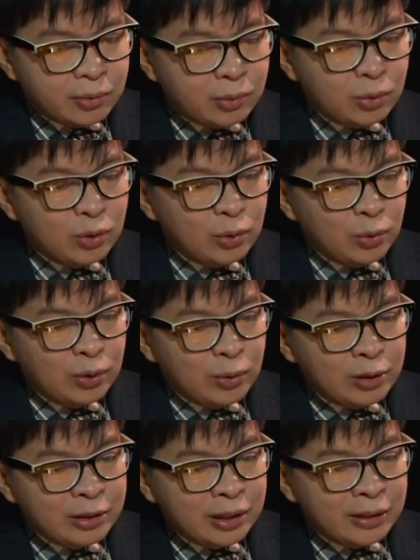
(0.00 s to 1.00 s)
Now,
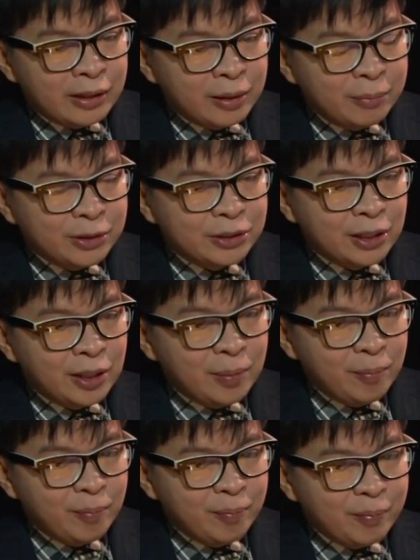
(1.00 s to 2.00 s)
will that have the
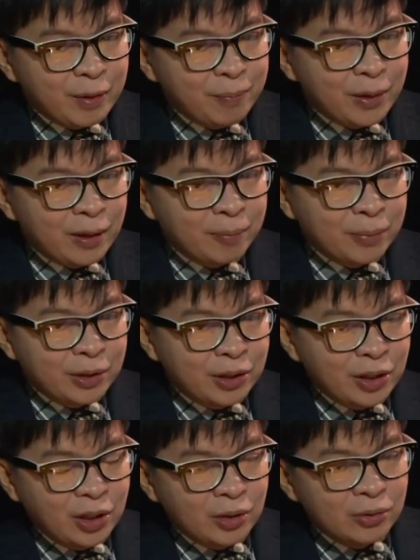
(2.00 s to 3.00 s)
same effect
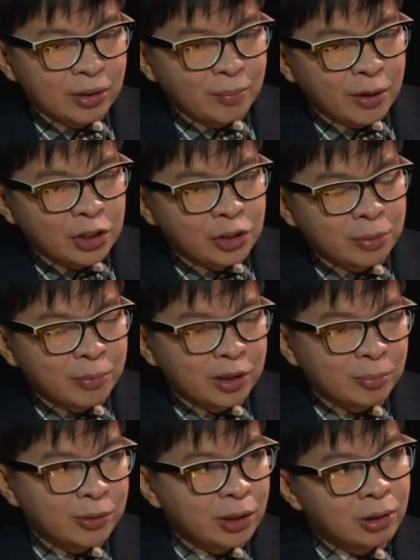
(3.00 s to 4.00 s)
pertaining to the
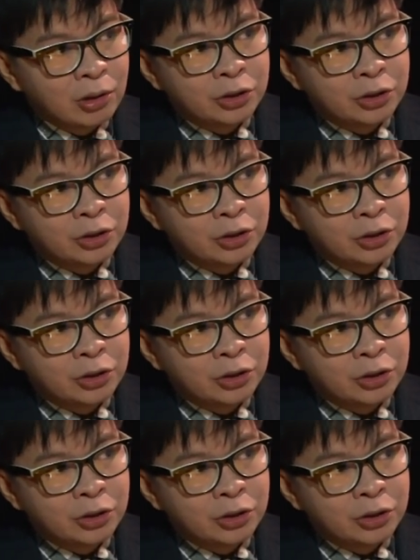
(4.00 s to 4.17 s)
measurement of the